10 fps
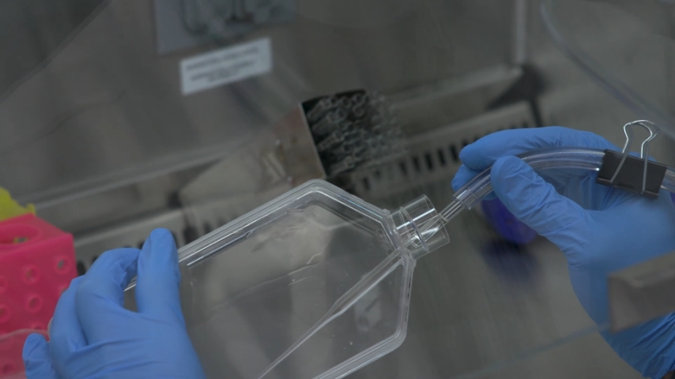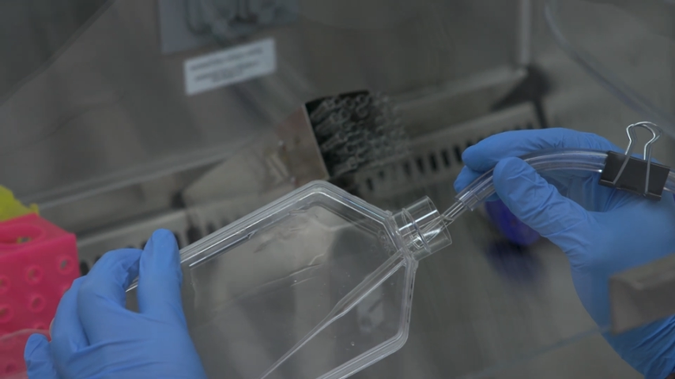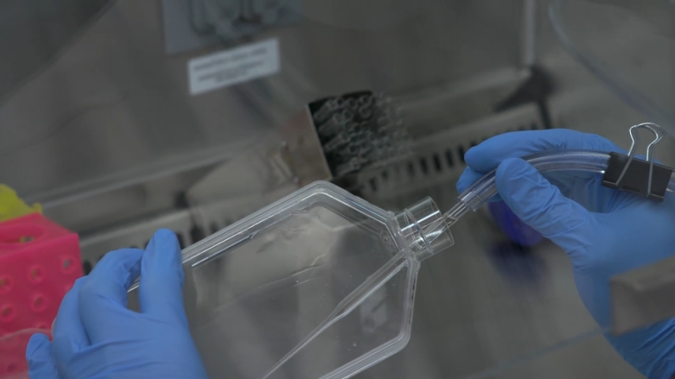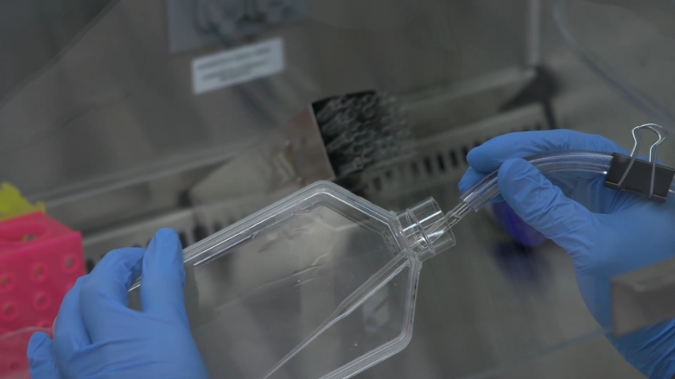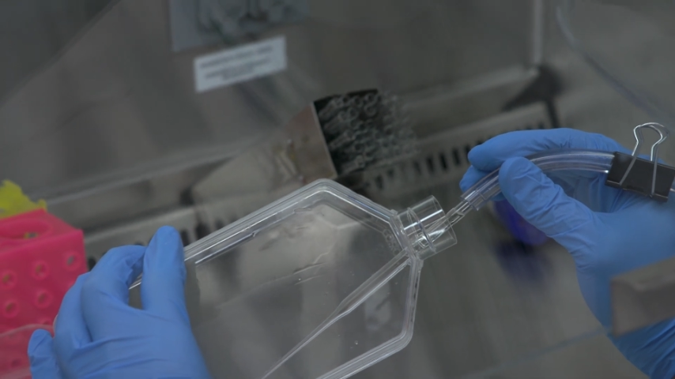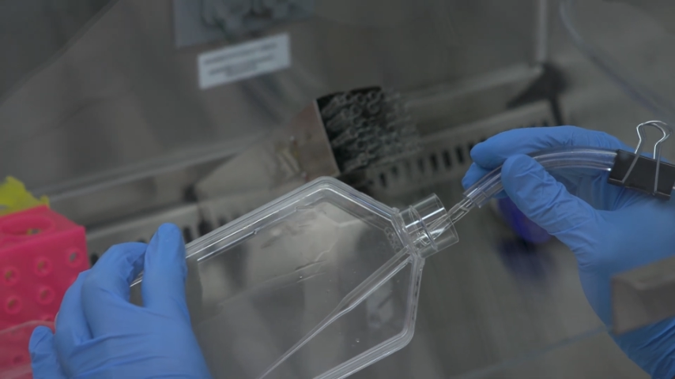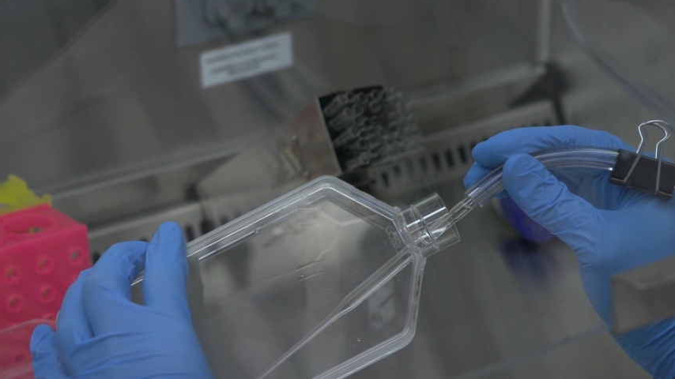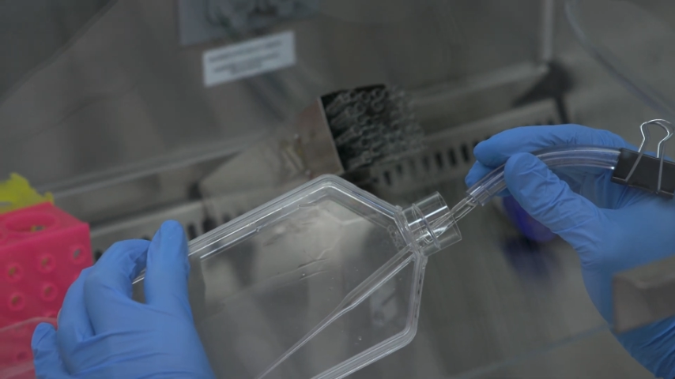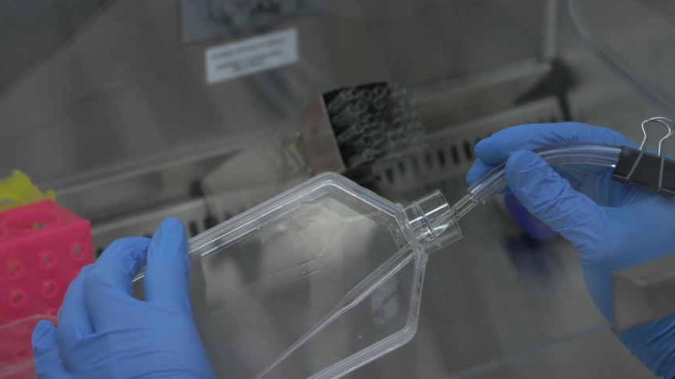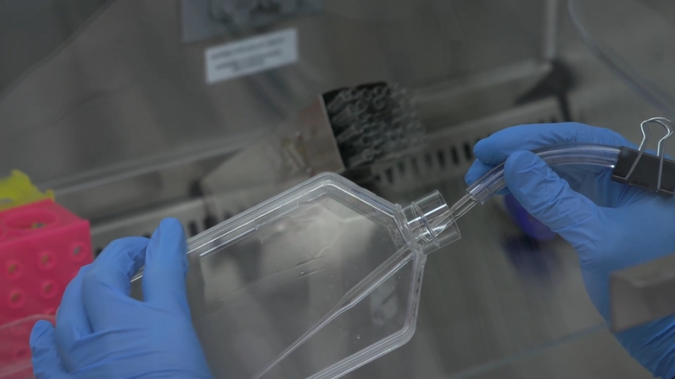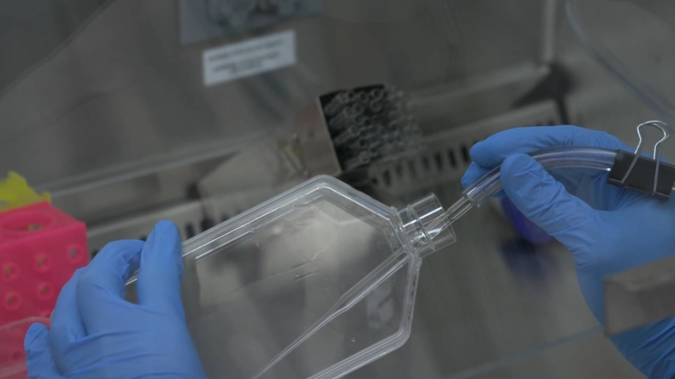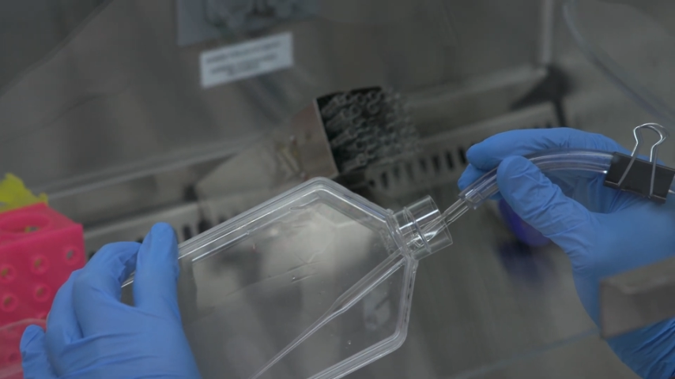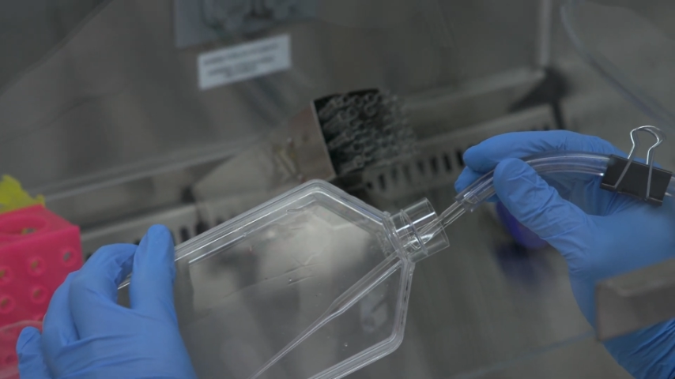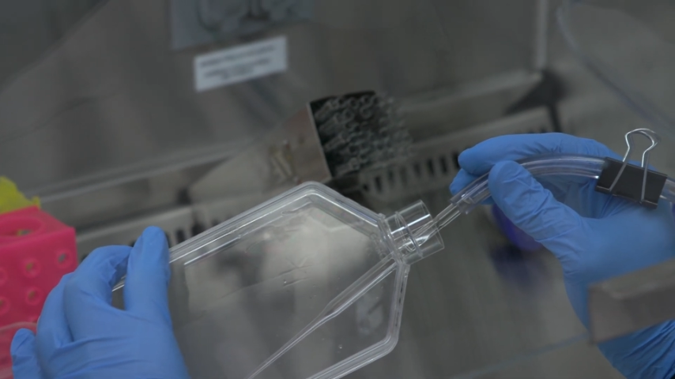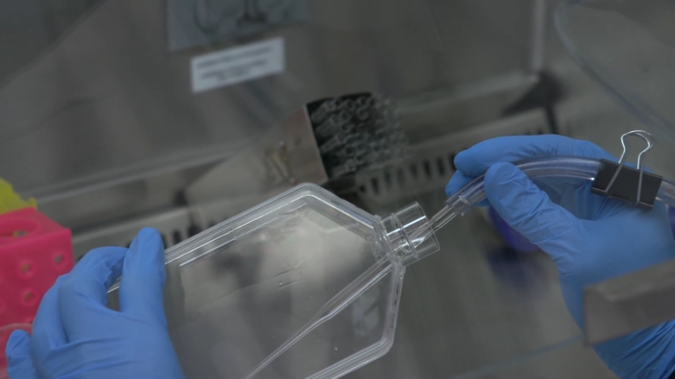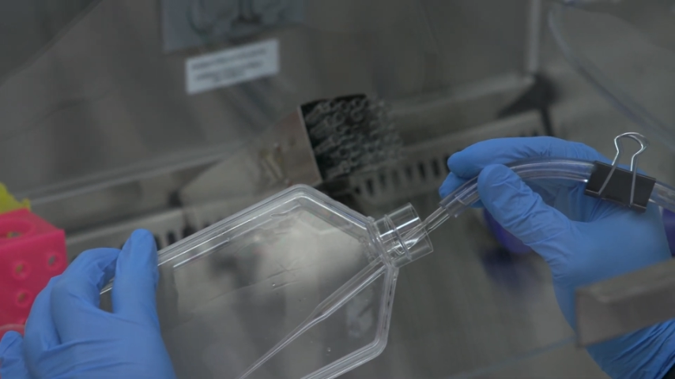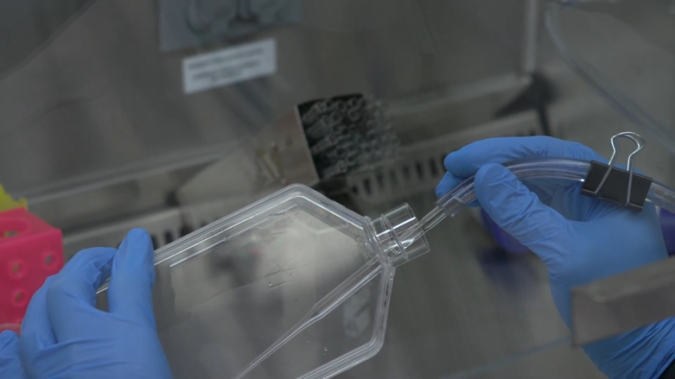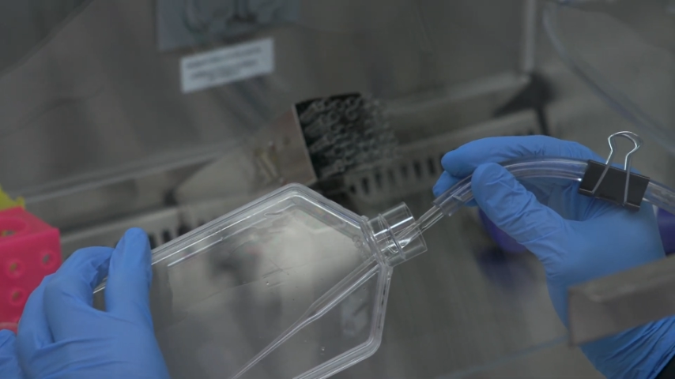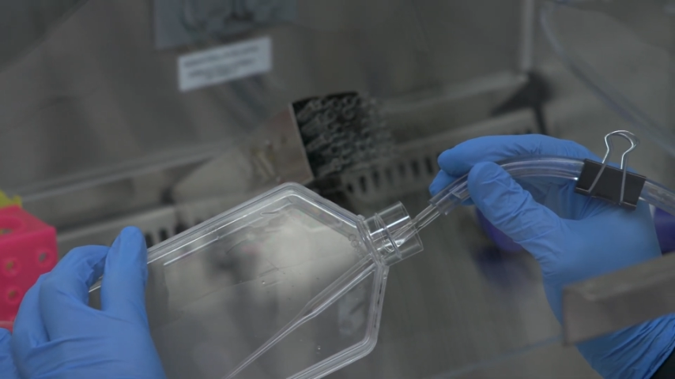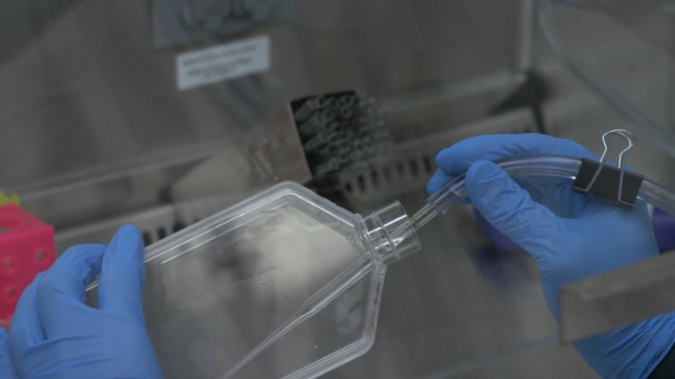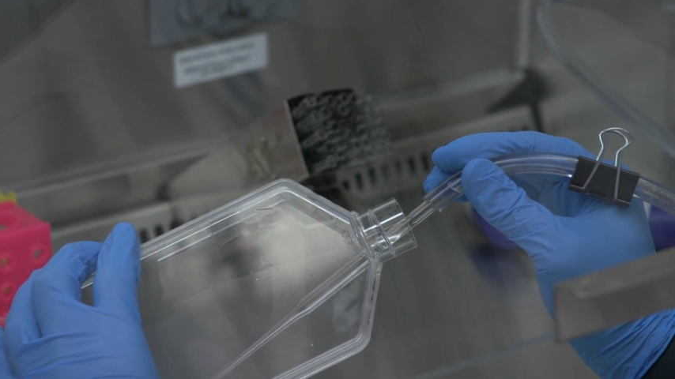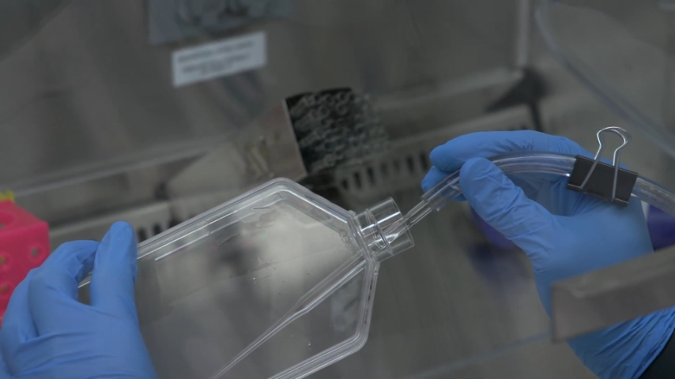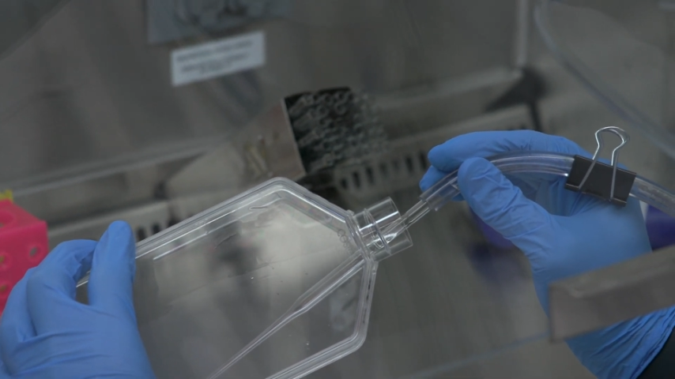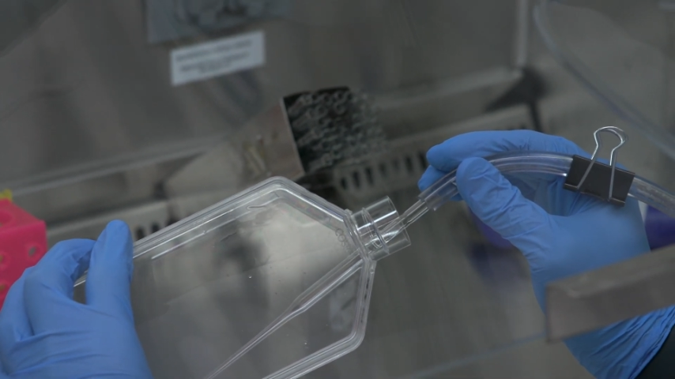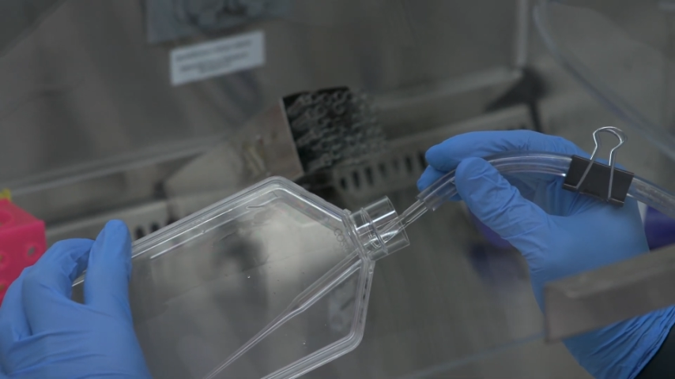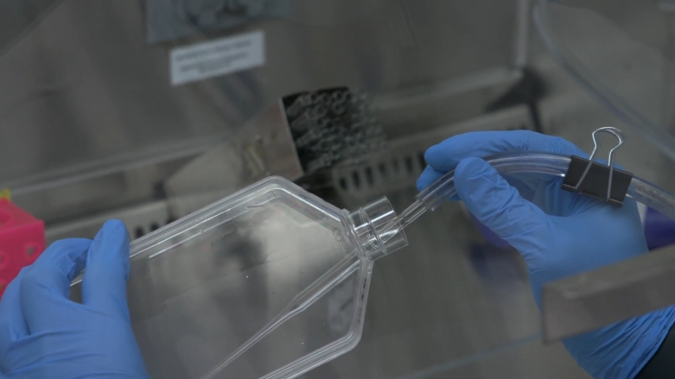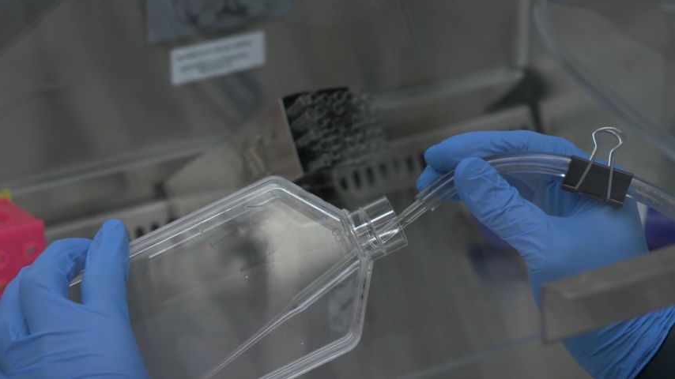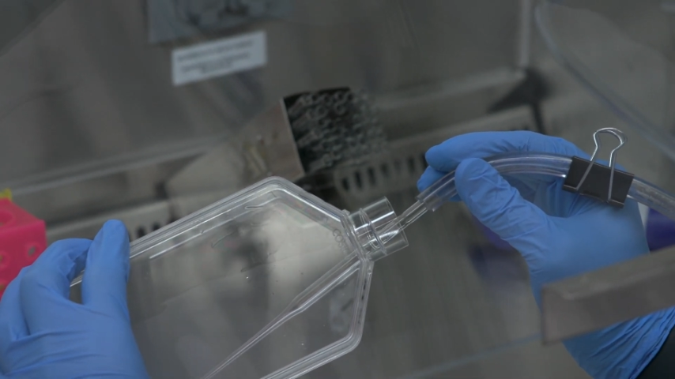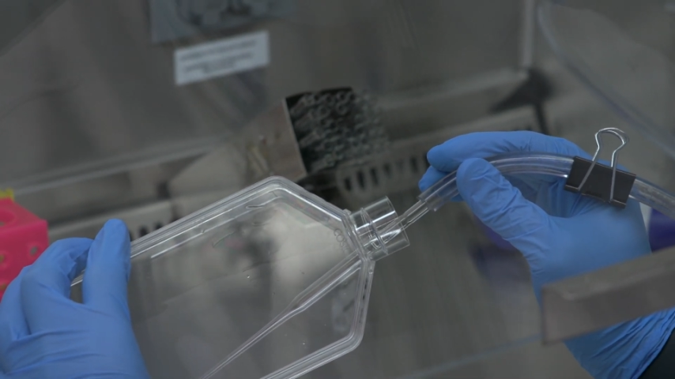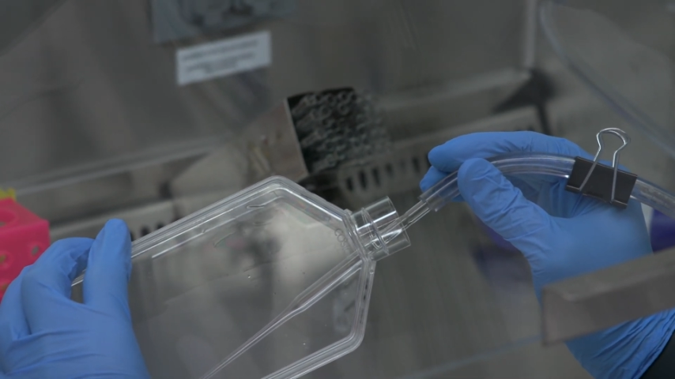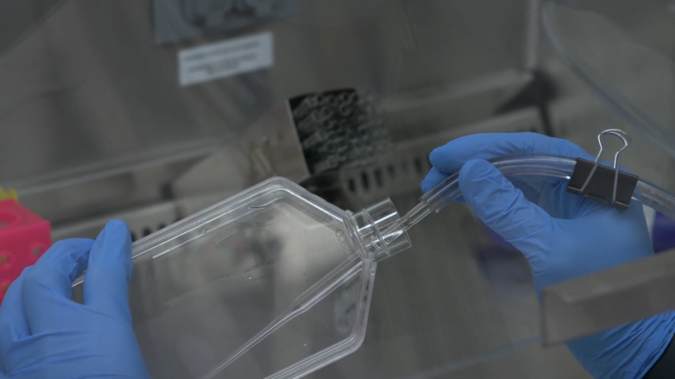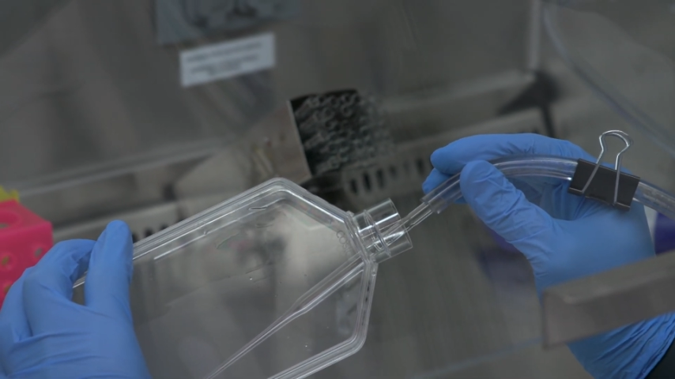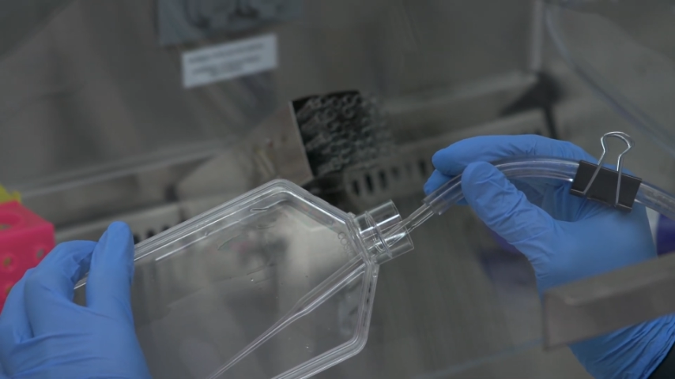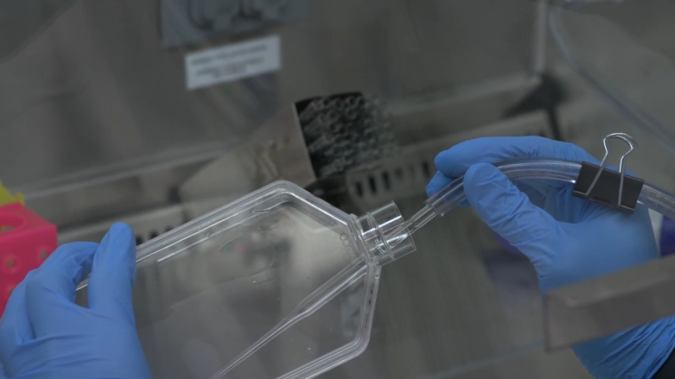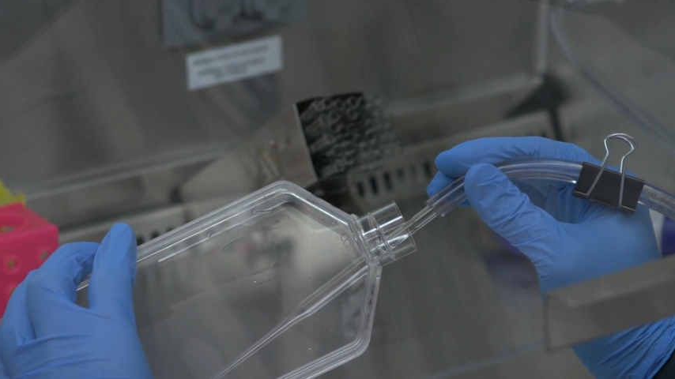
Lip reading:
[unreadable: no face in view]